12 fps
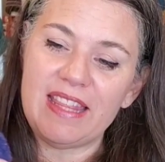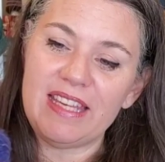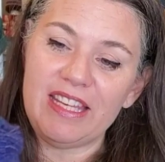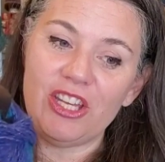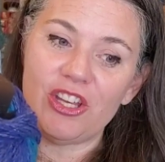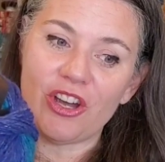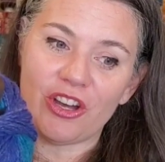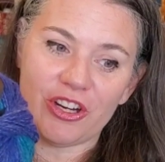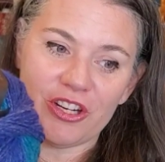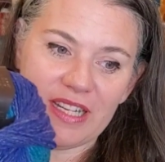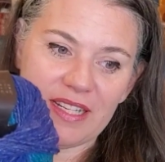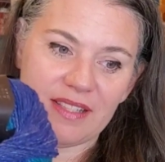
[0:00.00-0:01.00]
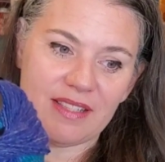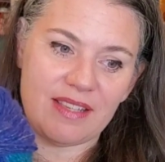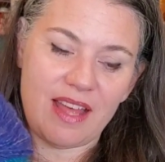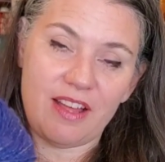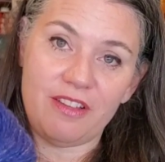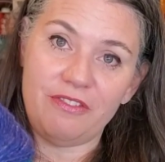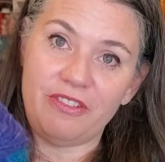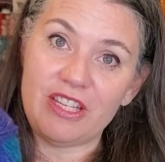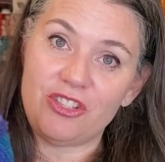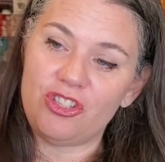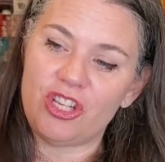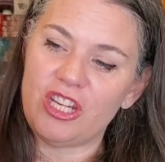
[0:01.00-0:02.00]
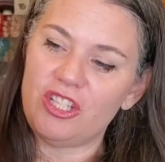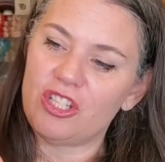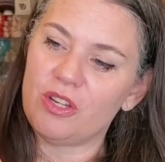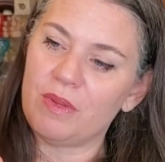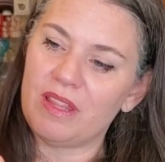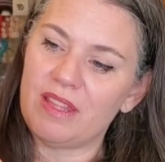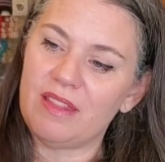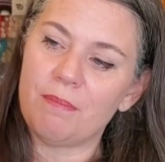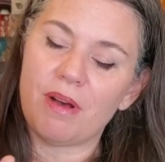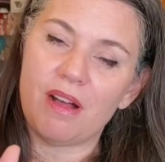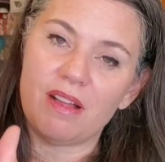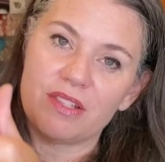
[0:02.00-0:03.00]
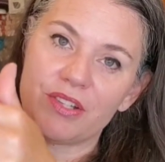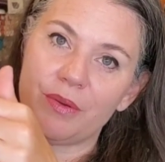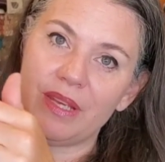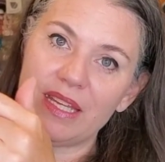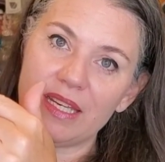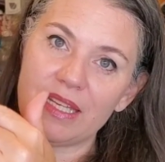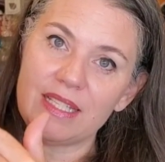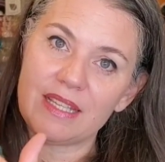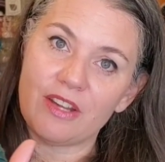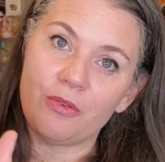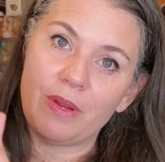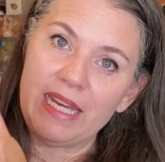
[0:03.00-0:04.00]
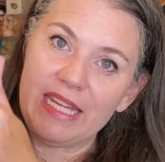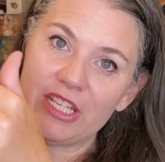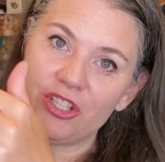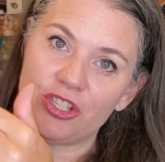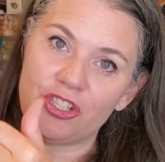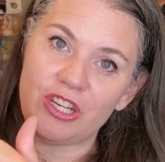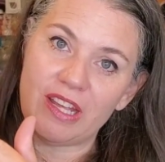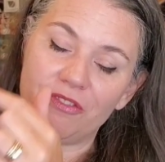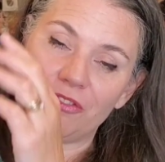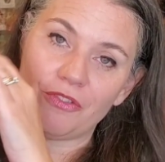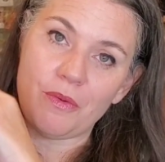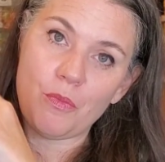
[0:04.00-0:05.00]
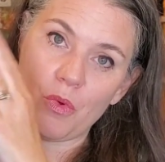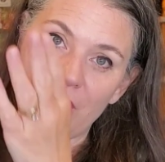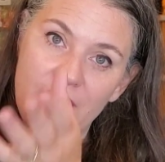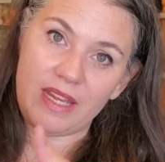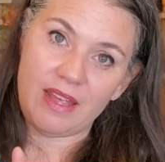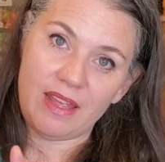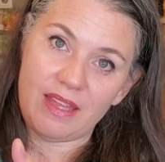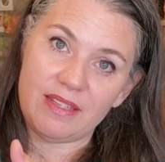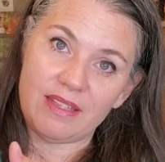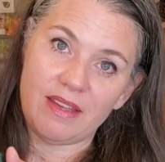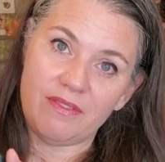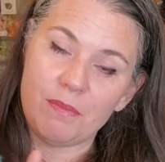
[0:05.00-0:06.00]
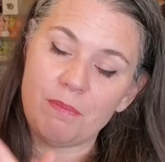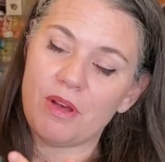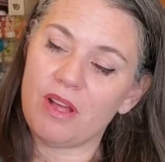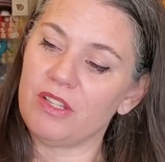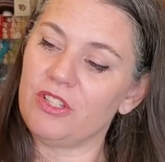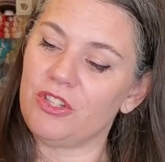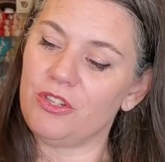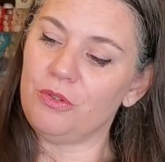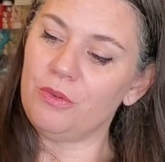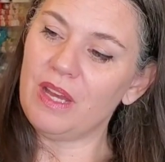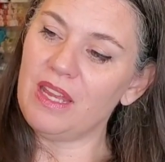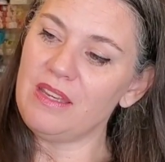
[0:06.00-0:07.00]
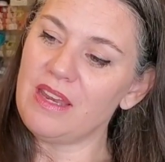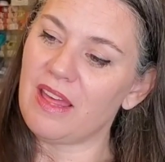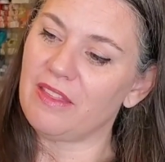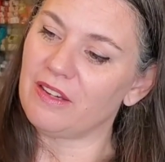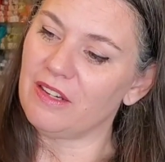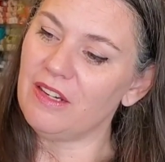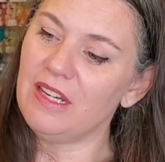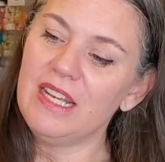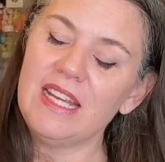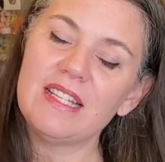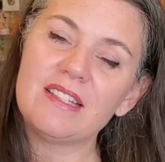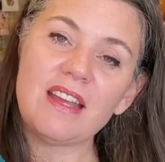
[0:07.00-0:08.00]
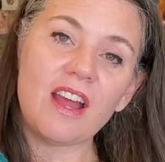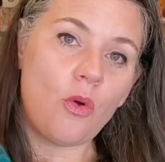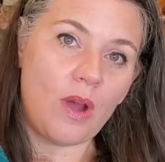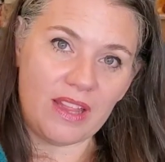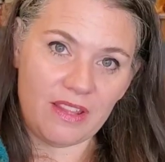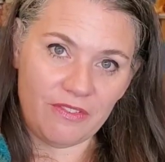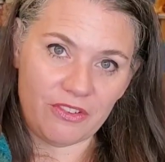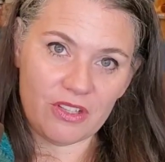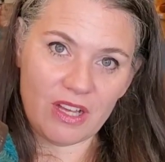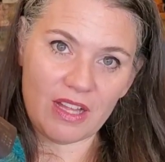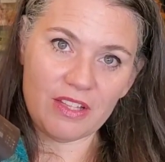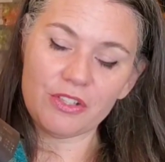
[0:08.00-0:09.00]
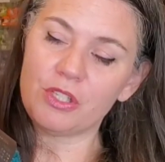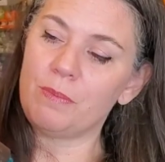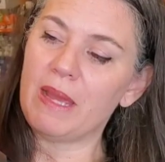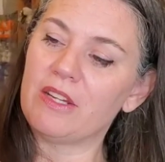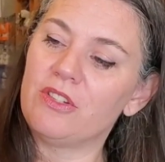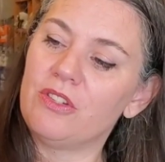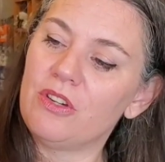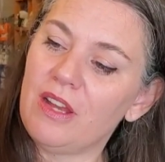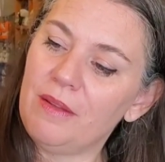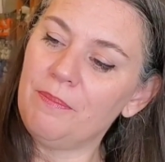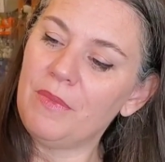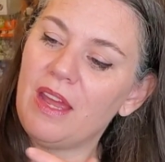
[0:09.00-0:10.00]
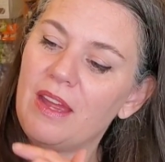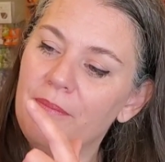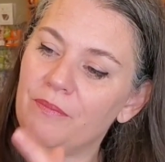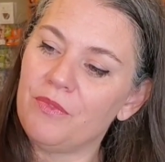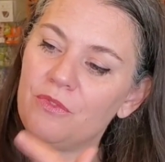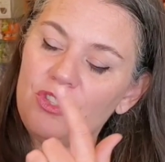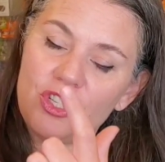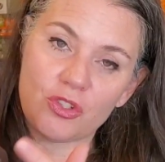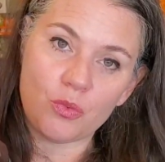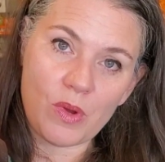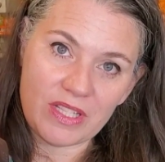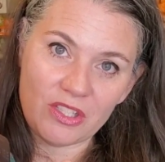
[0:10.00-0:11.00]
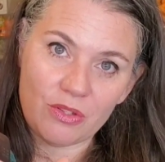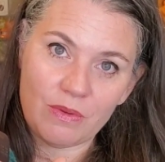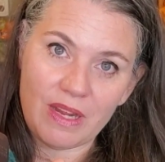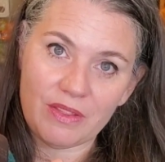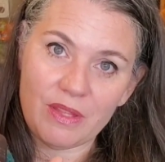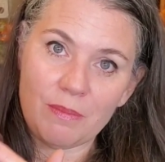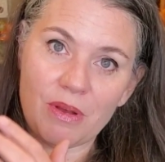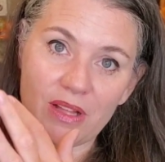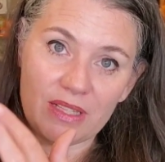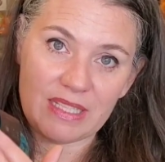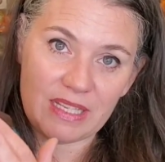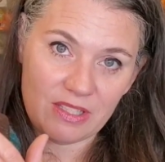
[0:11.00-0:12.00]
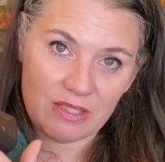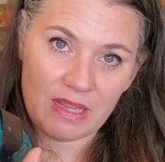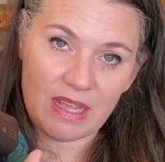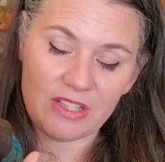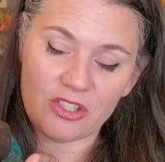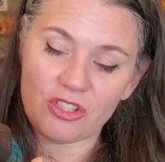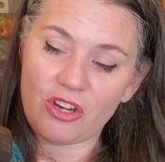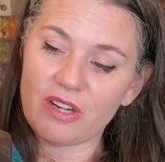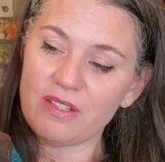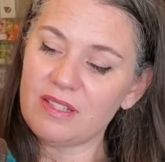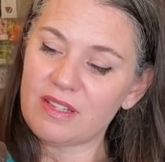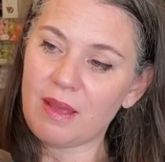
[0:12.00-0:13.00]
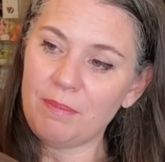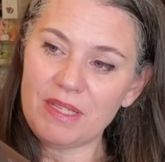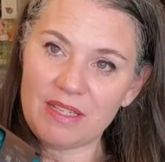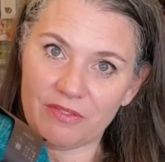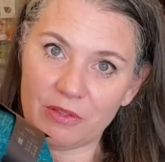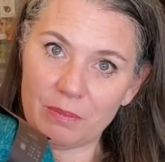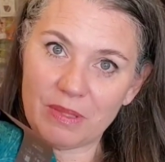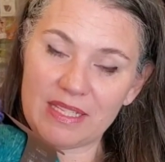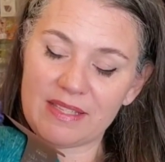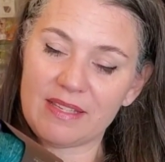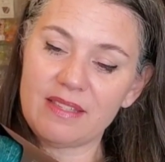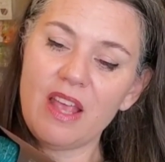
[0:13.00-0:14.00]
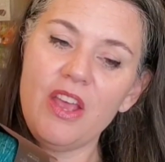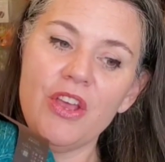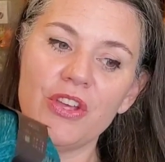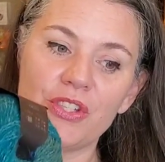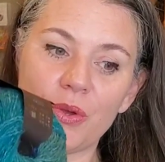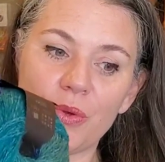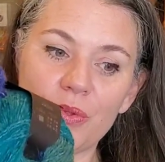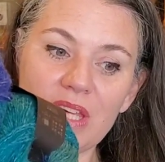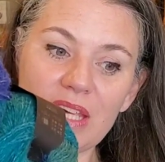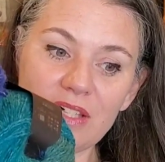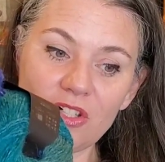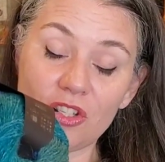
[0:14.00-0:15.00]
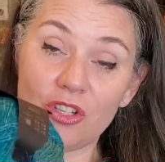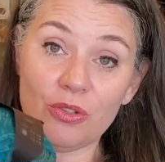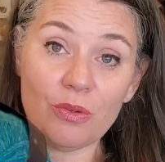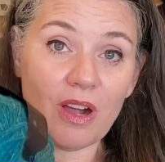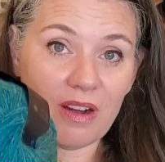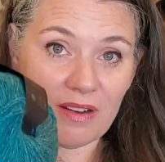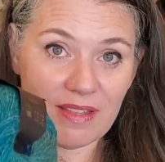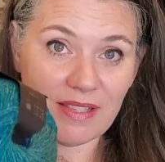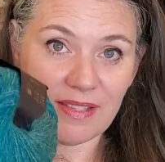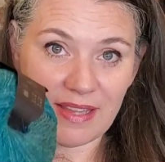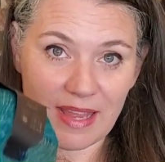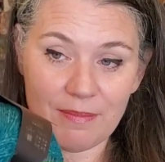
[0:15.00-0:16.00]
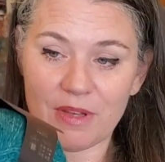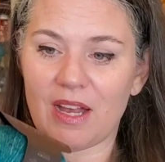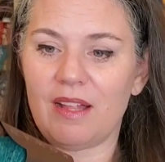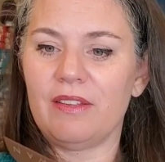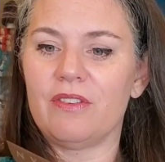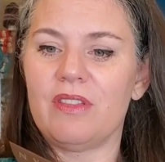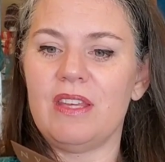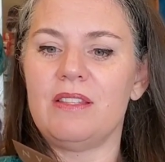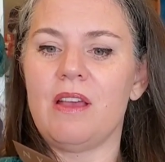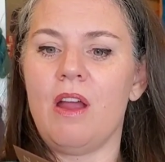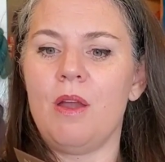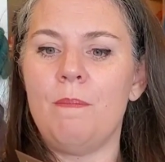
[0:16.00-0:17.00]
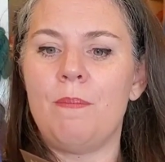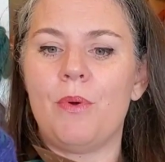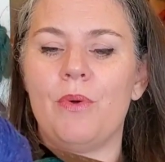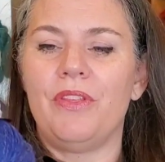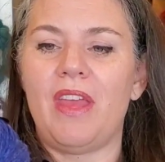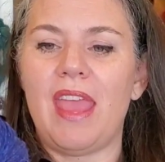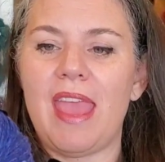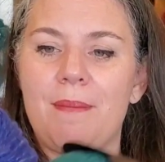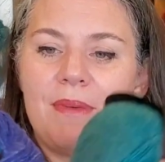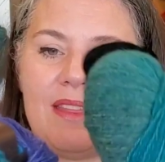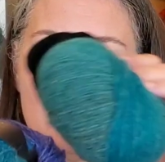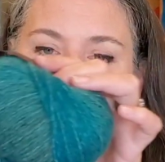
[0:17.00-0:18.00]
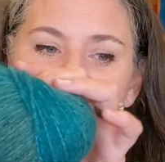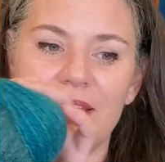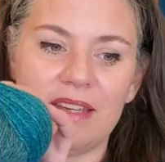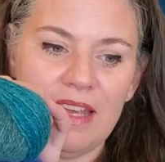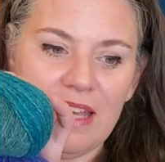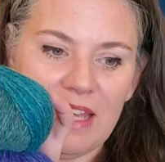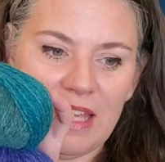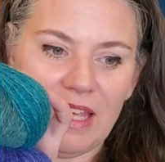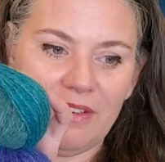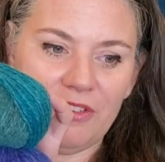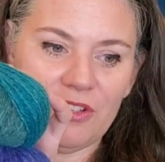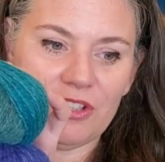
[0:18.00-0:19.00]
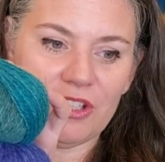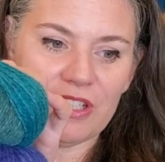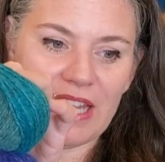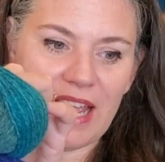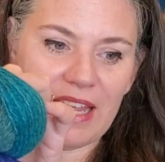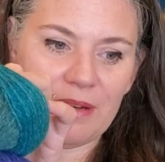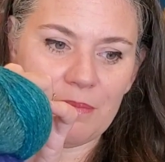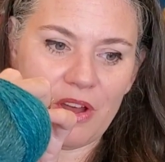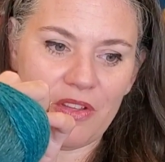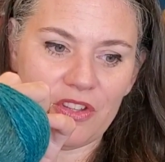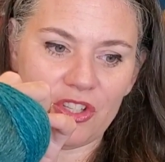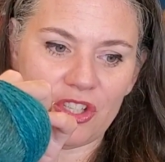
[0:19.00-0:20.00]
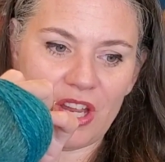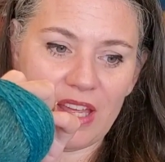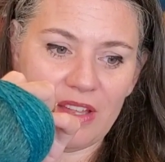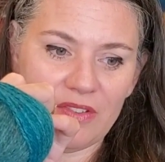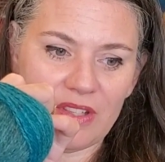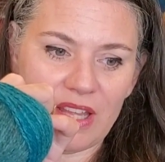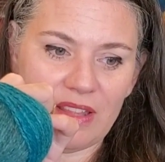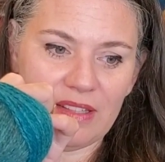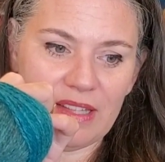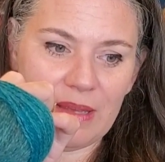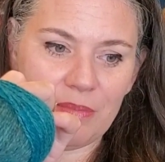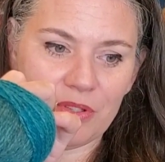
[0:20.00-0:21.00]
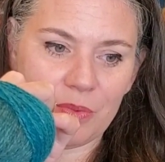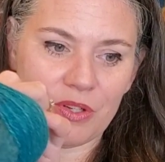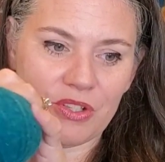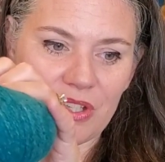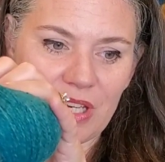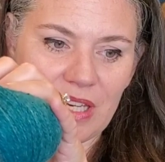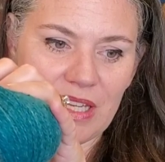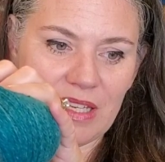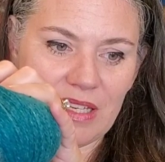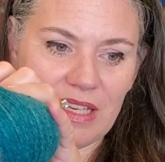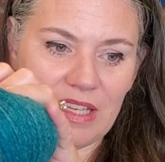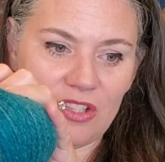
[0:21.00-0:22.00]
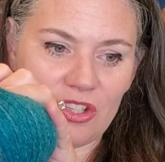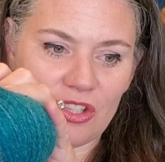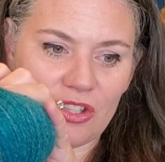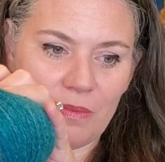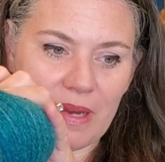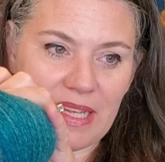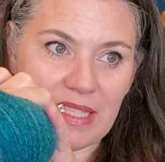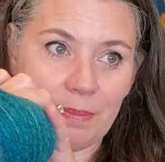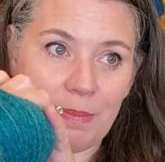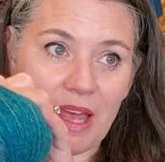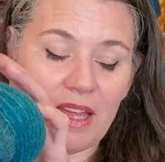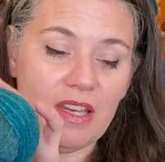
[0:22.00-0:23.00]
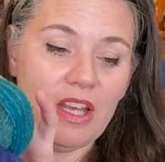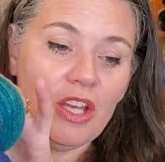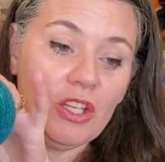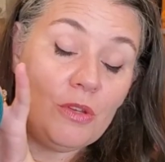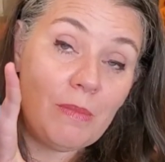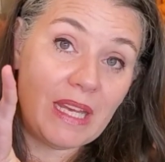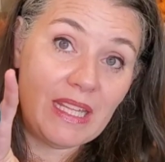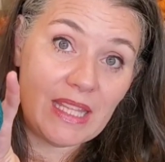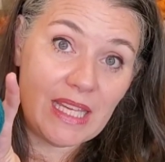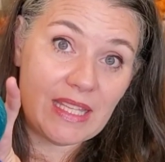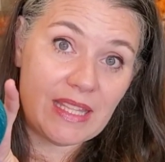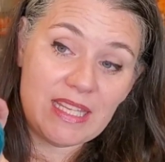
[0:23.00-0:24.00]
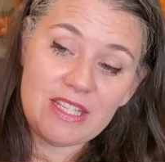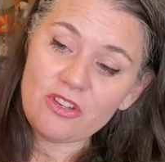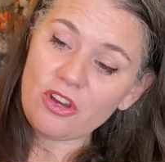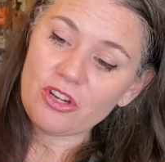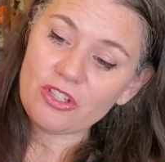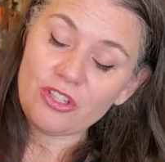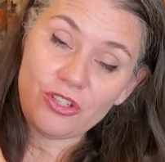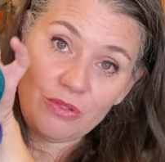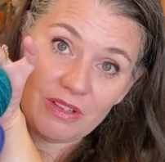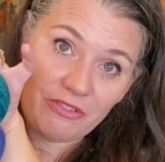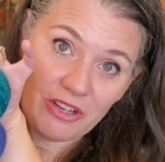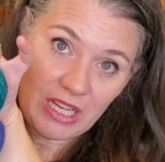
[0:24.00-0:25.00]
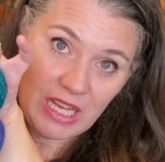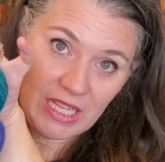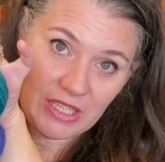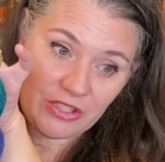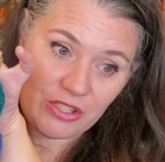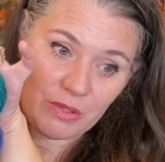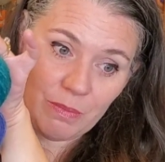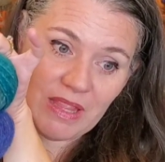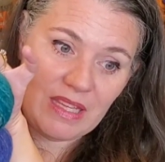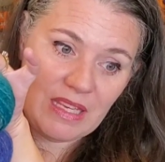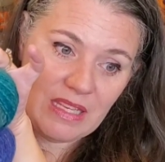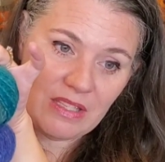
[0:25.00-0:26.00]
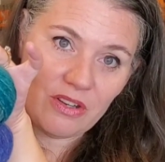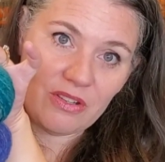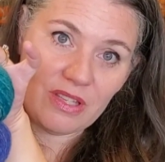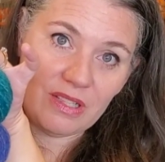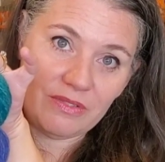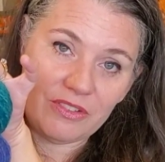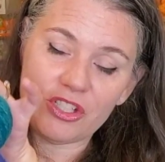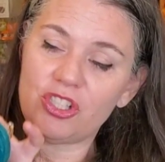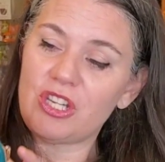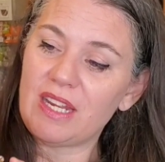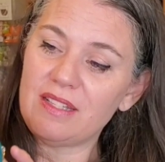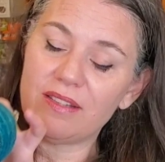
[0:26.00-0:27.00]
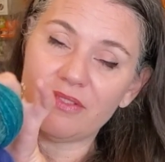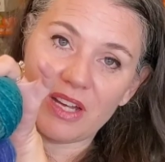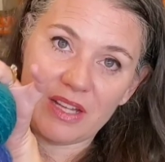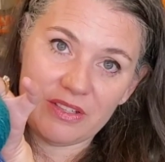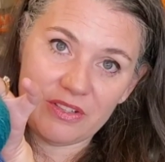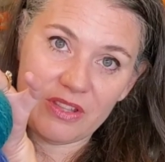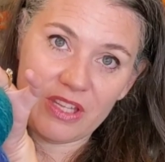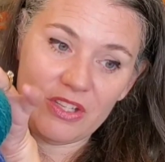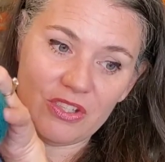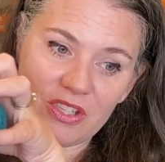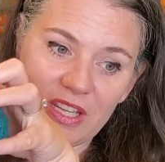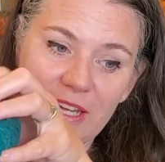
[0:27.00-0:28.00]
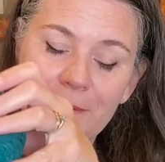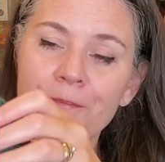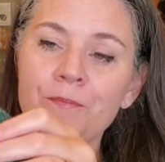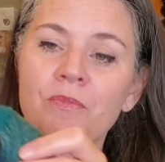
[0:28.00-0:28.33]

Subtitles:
the yarn itself is changing within the ball. So it is a gradient shift from one end of the ball to another. It's not quite the full color spectrum, just once throughout the ball. It does start and stop in different places. So these two are the same color. These are both amethyst. if you looked at them on the shelves and the labels were sitting in just the right spot, you might think that these are two different colors, but these are the different shades of color that you see.